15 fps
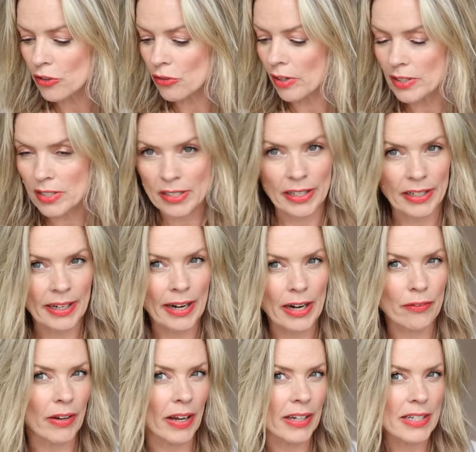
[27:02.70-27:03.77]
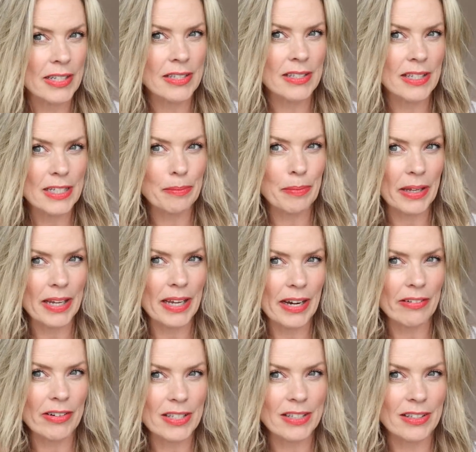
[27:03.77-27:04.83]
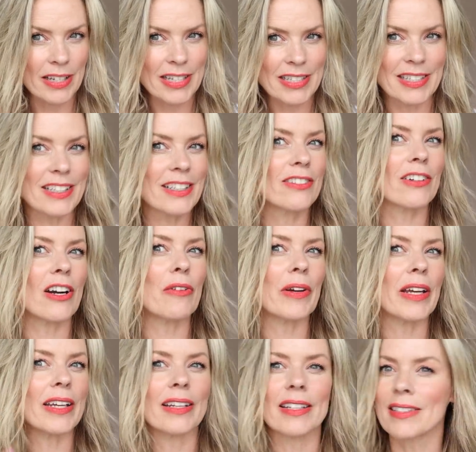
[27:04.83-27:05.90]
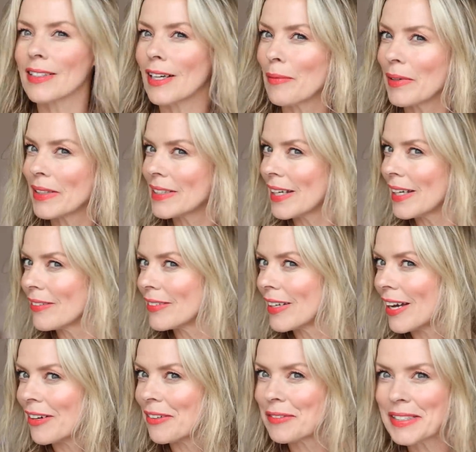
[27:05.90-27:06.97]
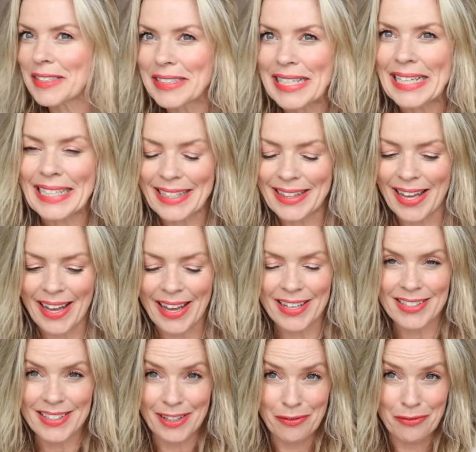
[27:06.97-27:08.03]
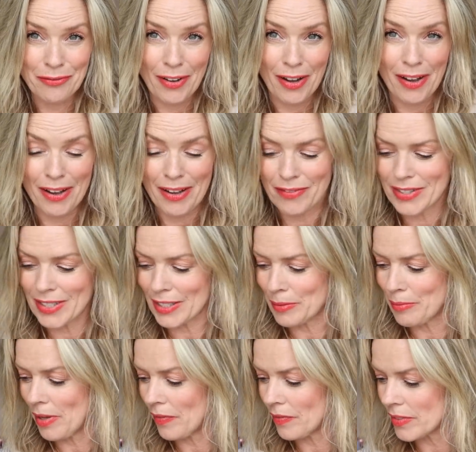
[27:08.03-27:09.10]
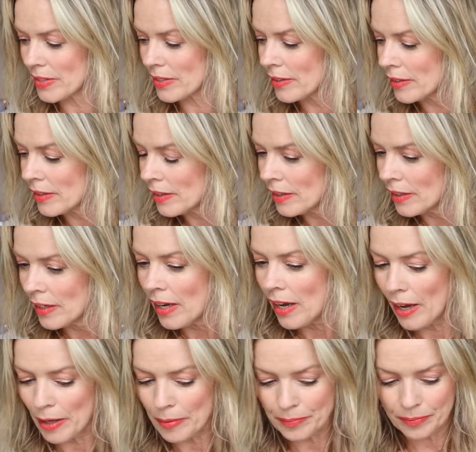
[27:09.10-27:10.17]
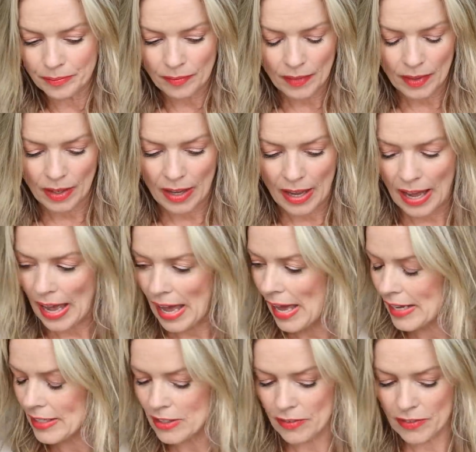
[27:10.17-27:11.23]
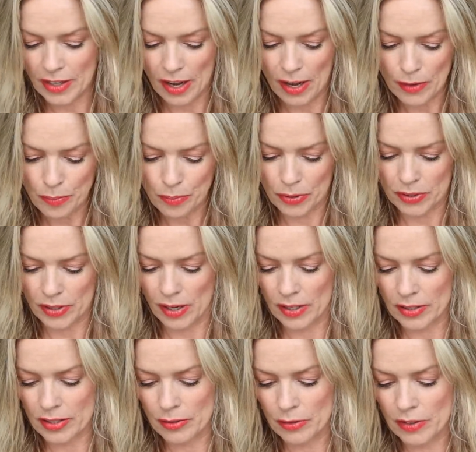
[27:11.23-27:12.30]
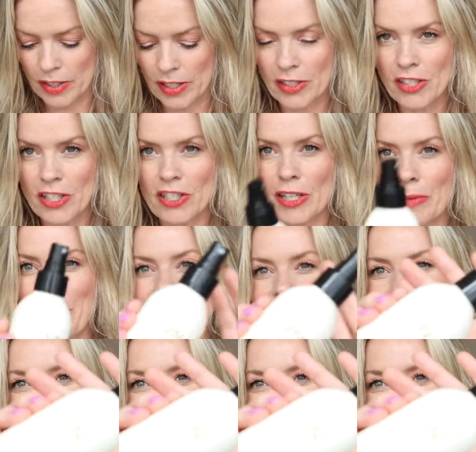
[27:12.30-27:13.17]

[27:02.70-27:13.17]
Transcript: trying to take care of it, and it's this bit here is growing. It's coming down now. It's nearly there. It's taken 5-6 months. And the other product, the conditioning mist.